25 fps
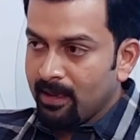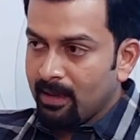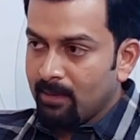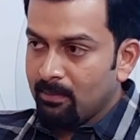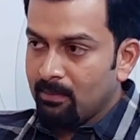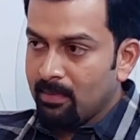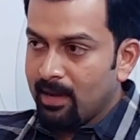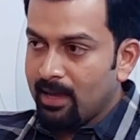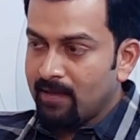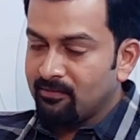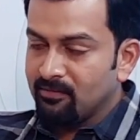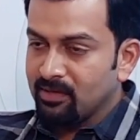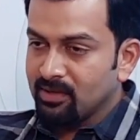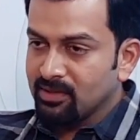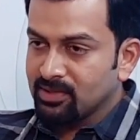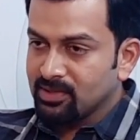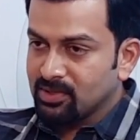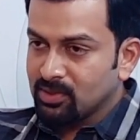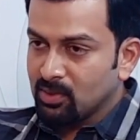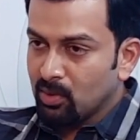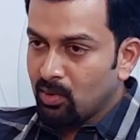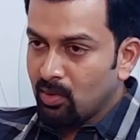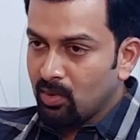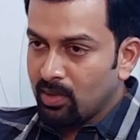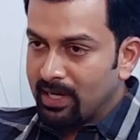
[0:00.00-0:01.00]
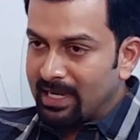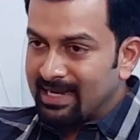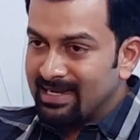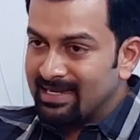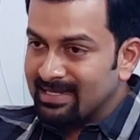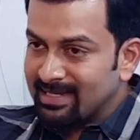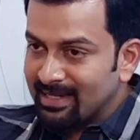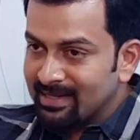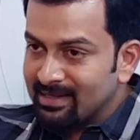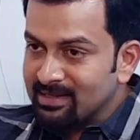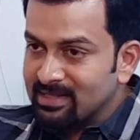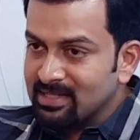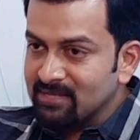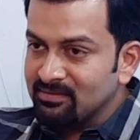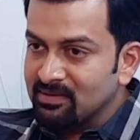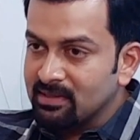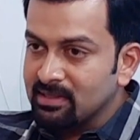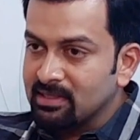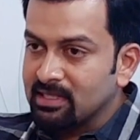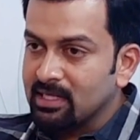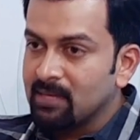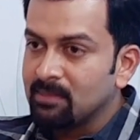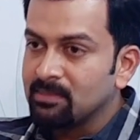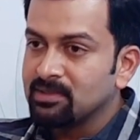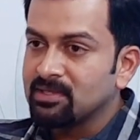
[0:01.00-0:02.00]
And we are so intensive in
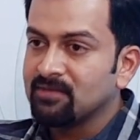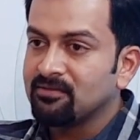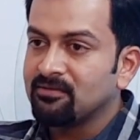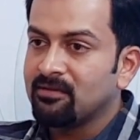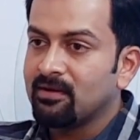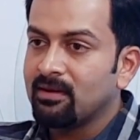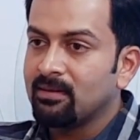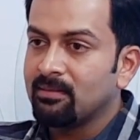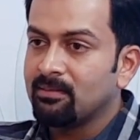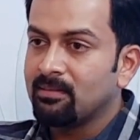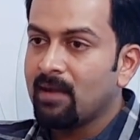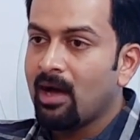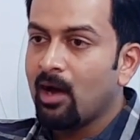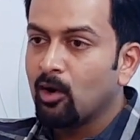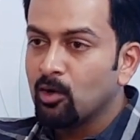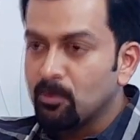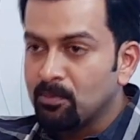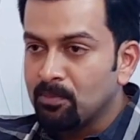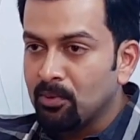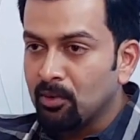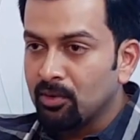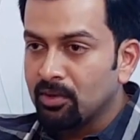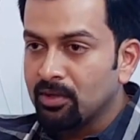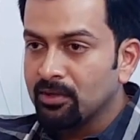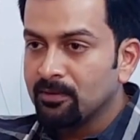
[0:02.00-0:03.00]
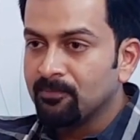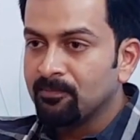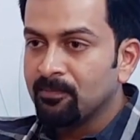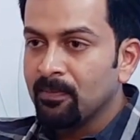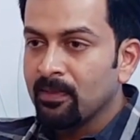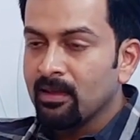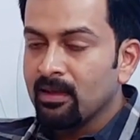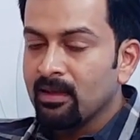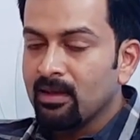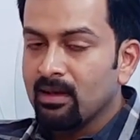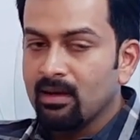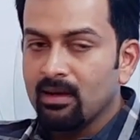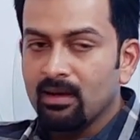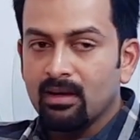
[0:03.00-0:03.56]
terms of our output mm.